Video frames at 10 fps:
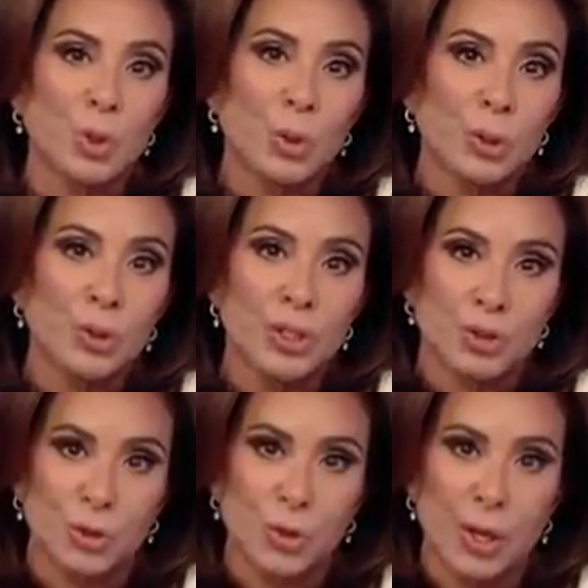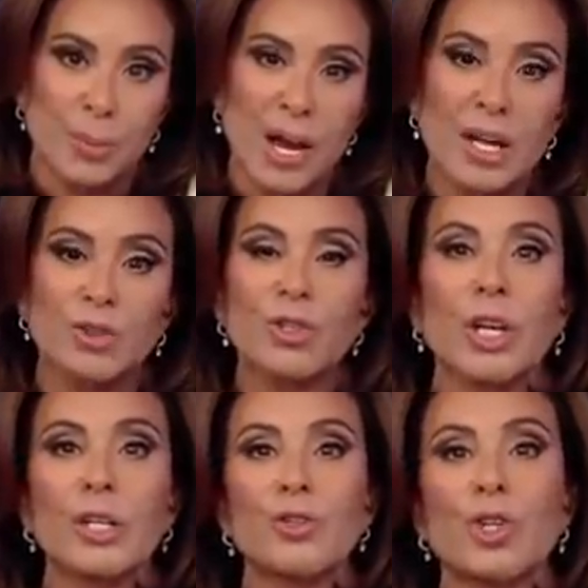Twitter, and Instagram,
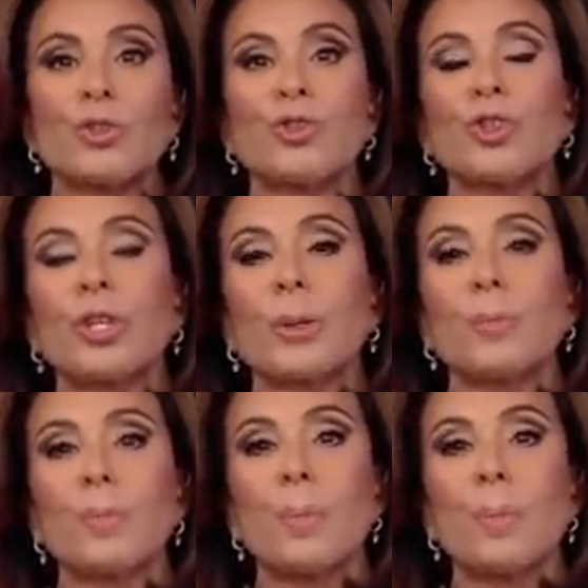#JudgeJeanine.